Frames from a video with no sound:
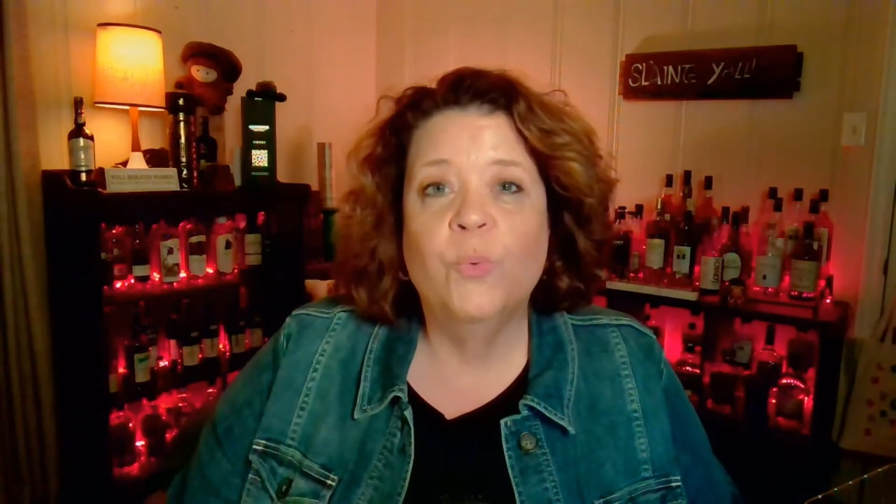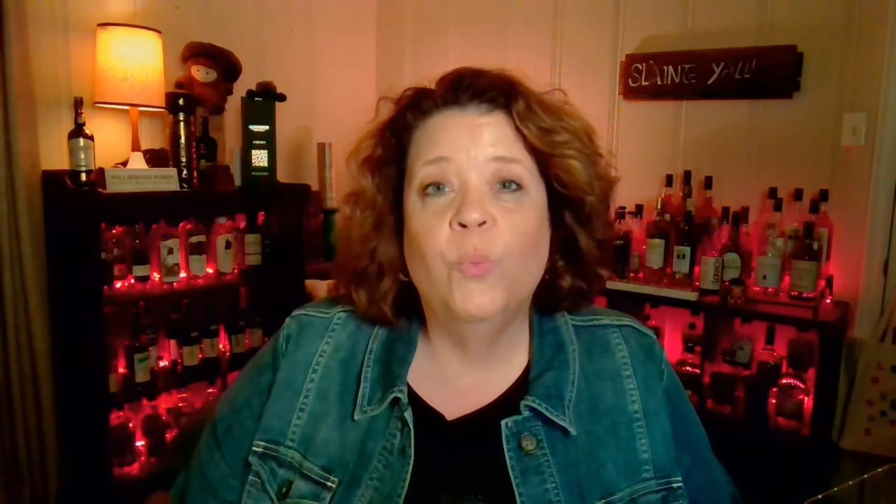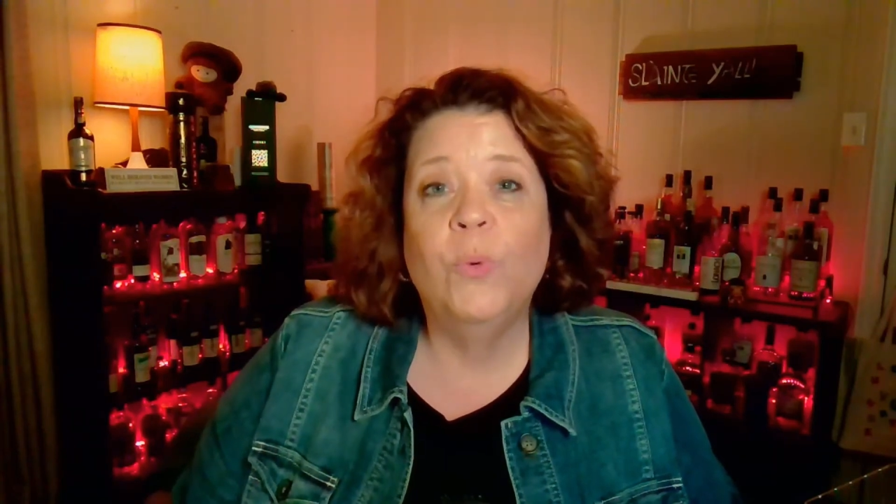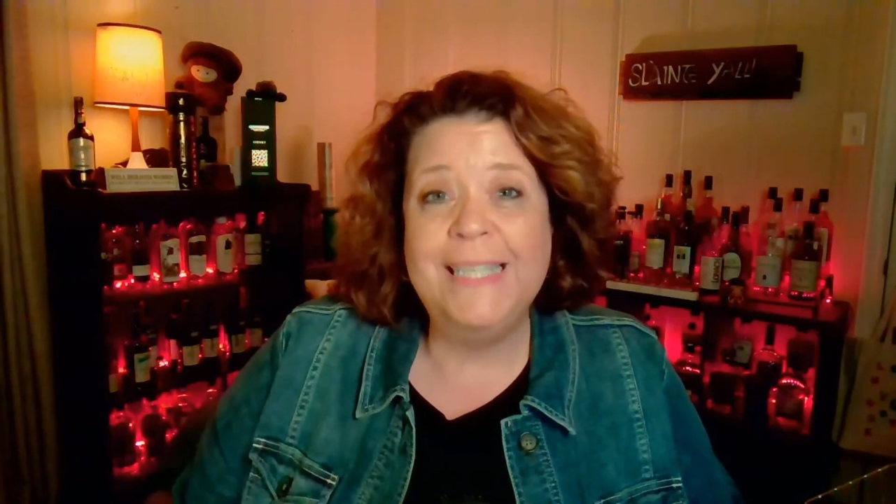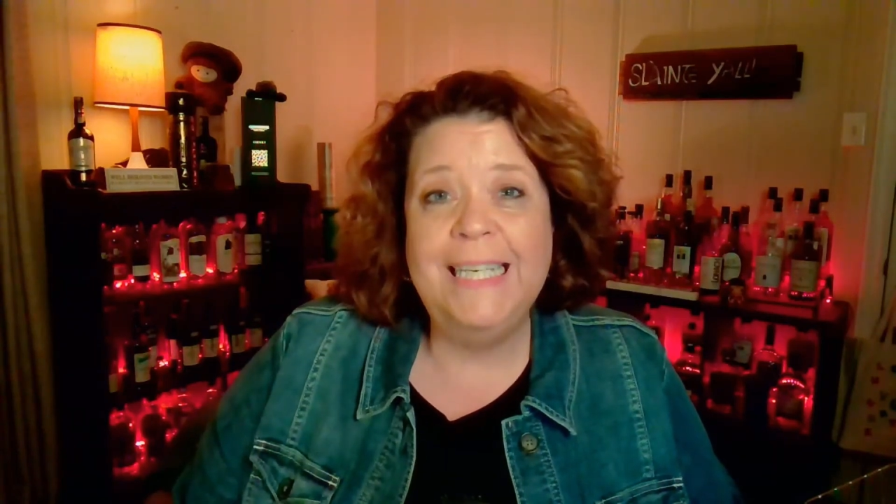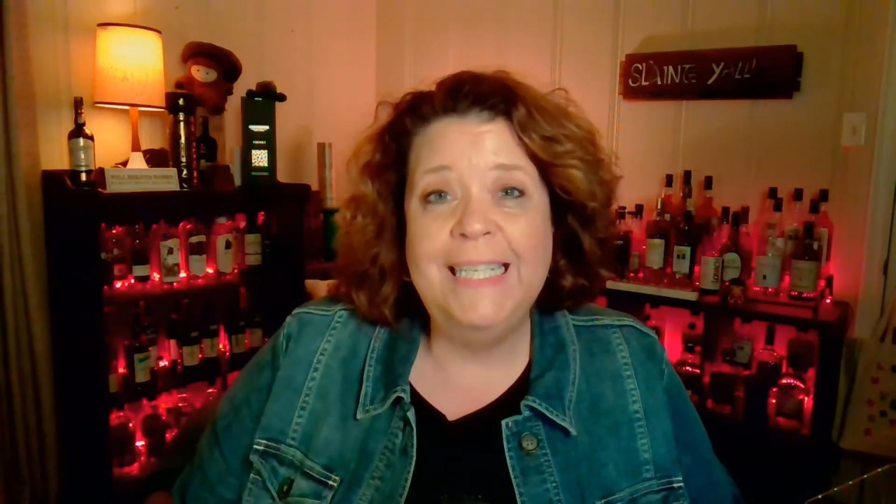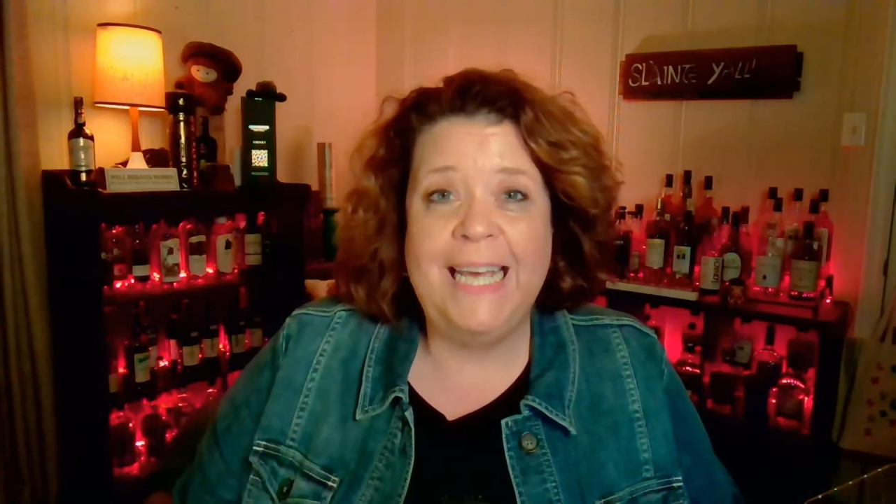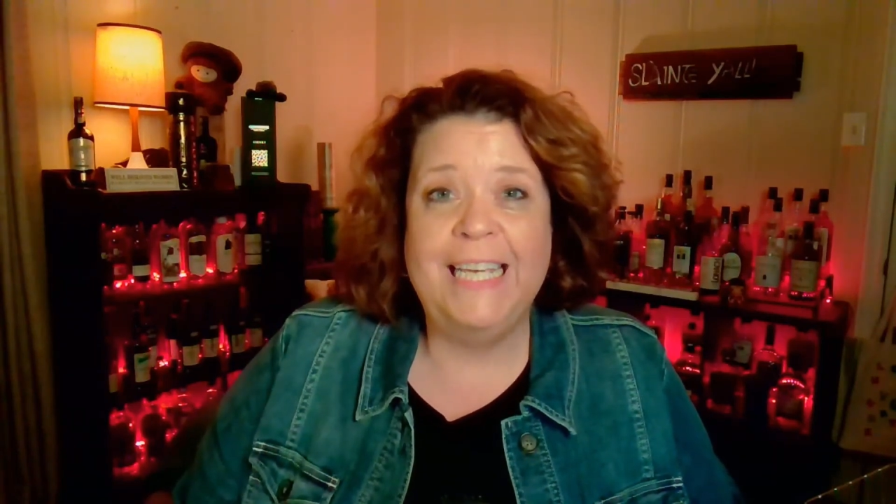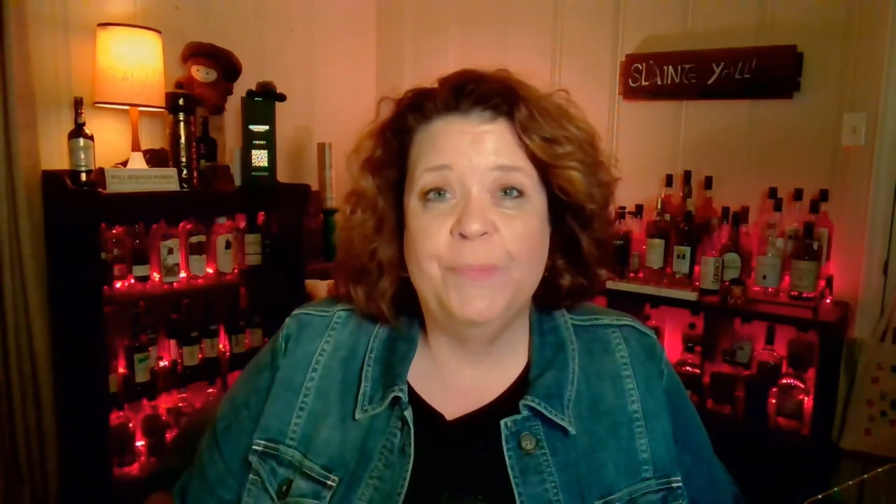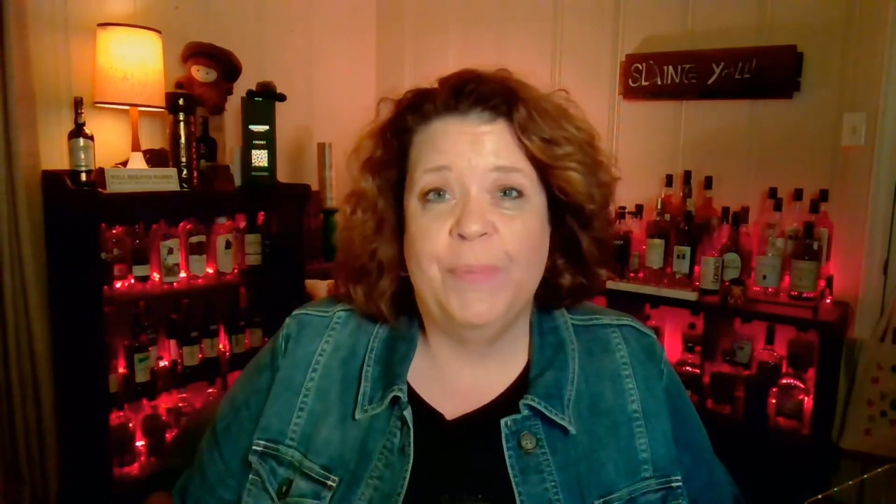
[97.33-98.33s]
Whiskey
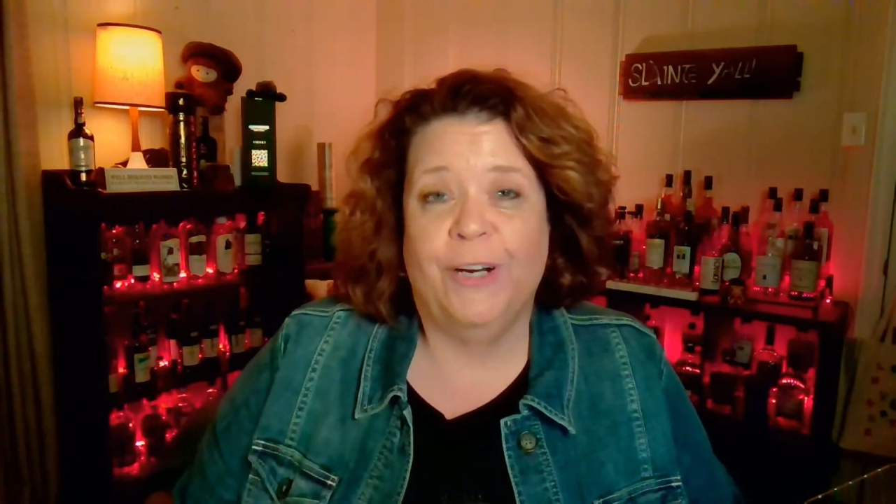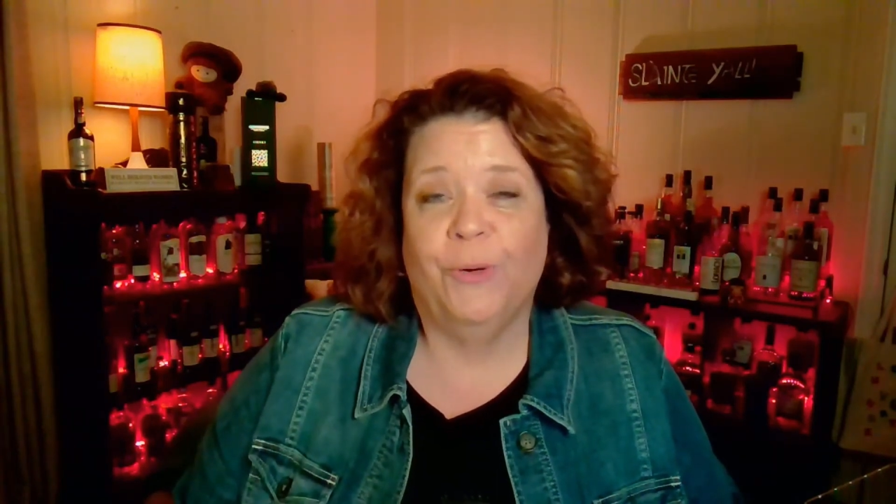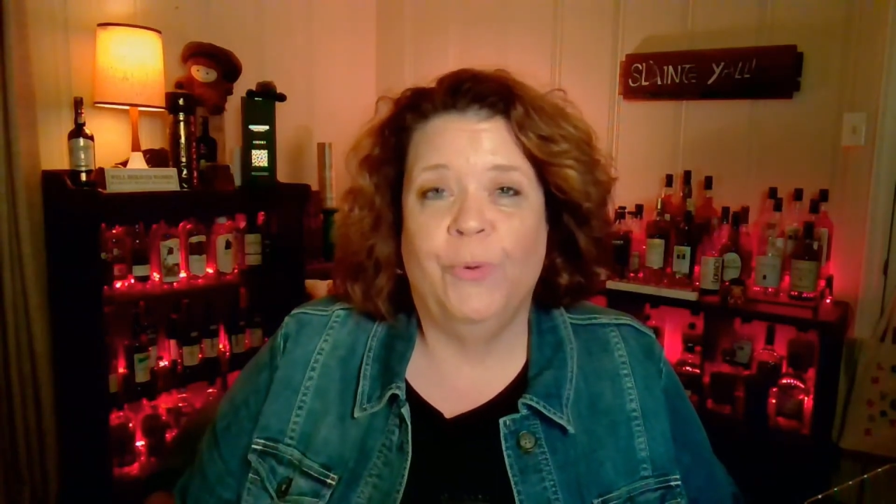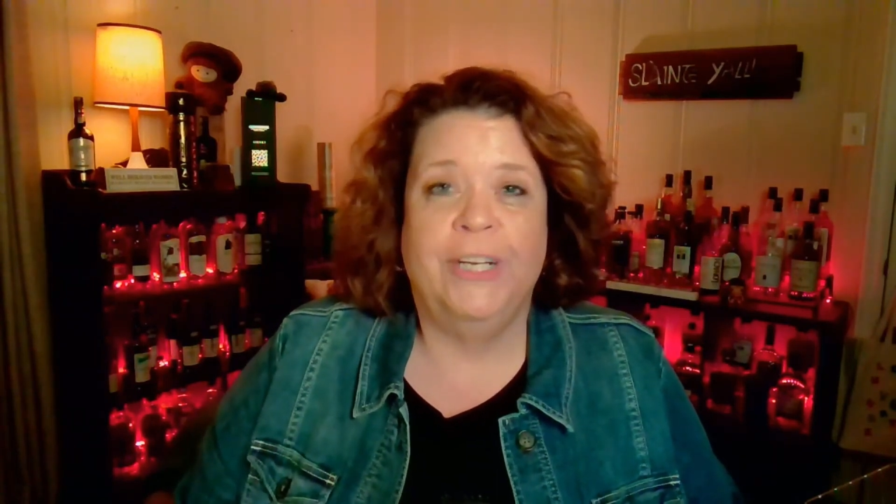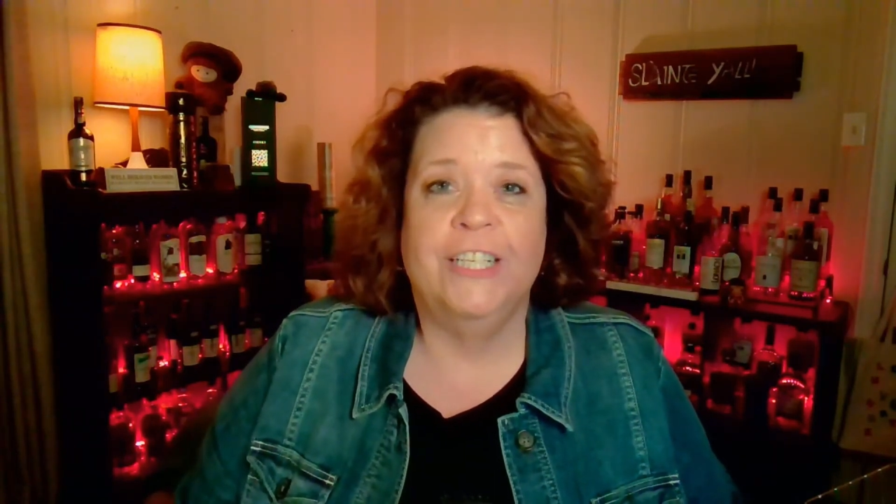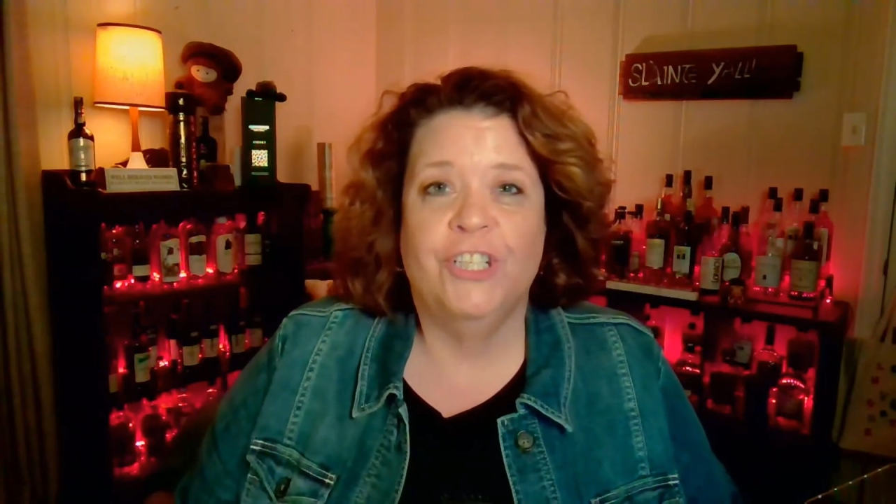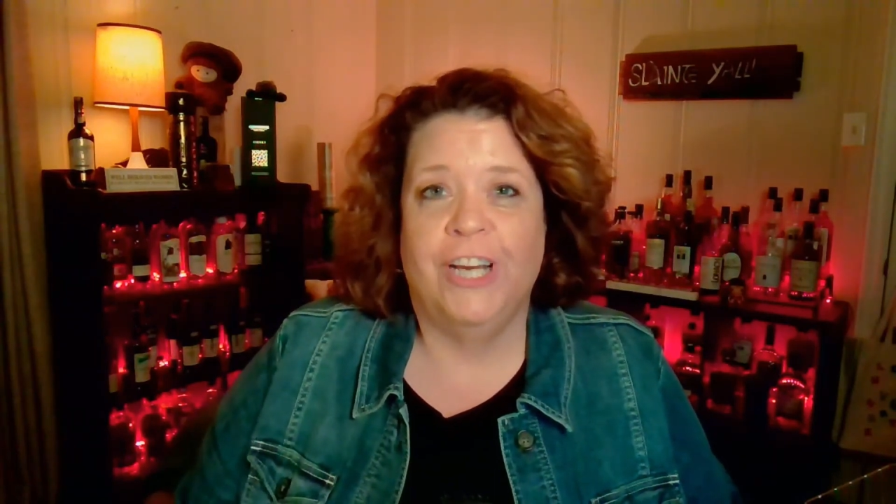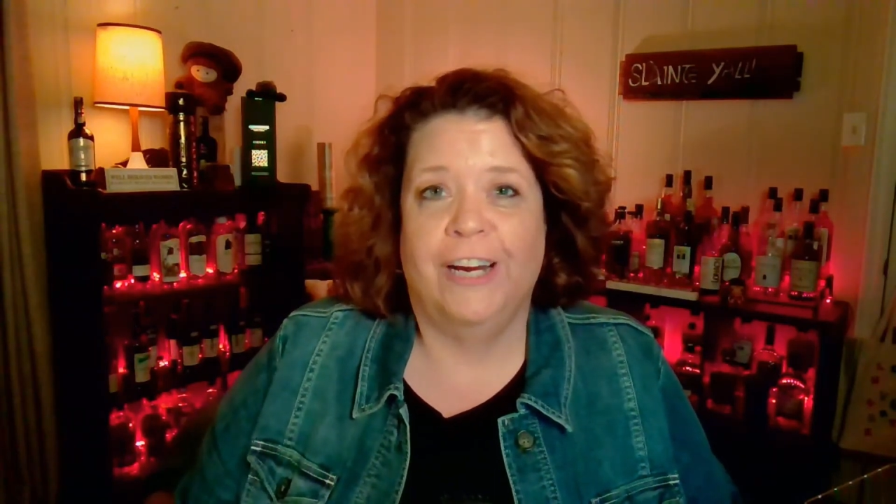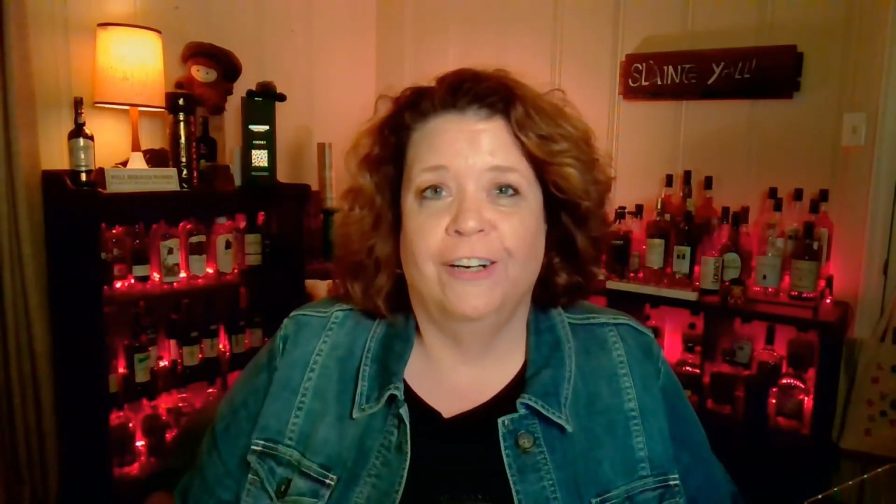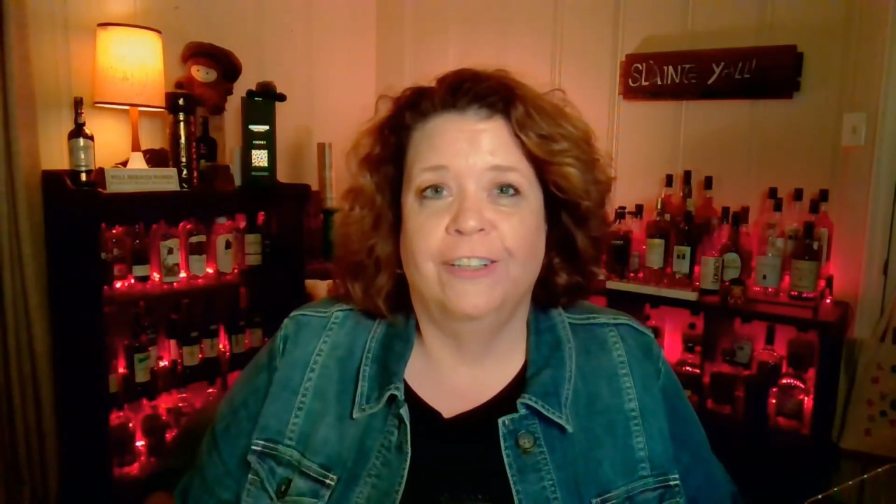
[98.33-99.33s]
tastes better when it's
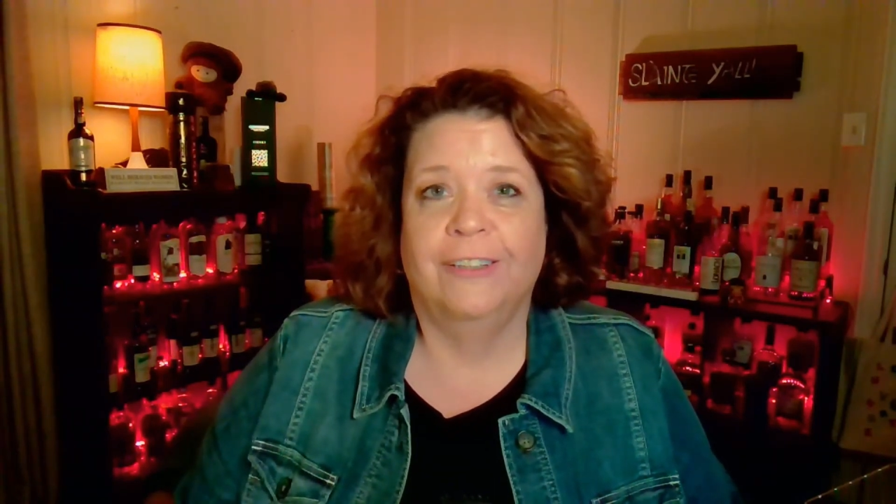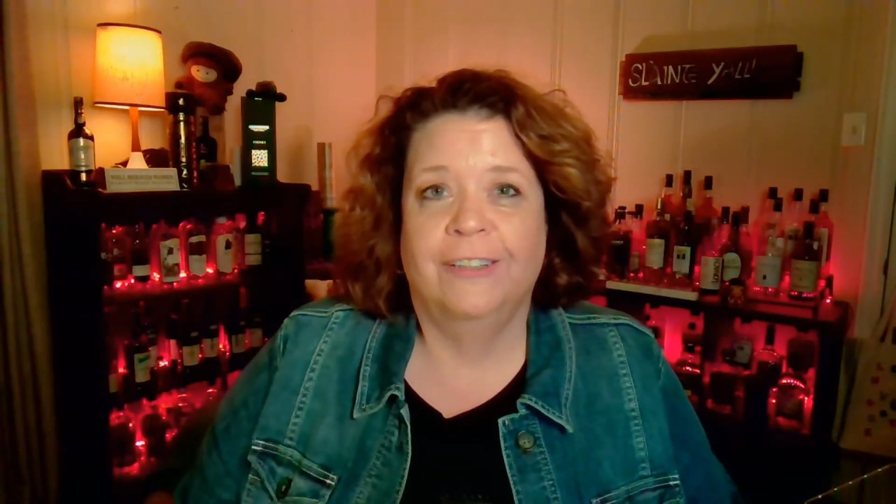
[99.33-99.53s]
shared.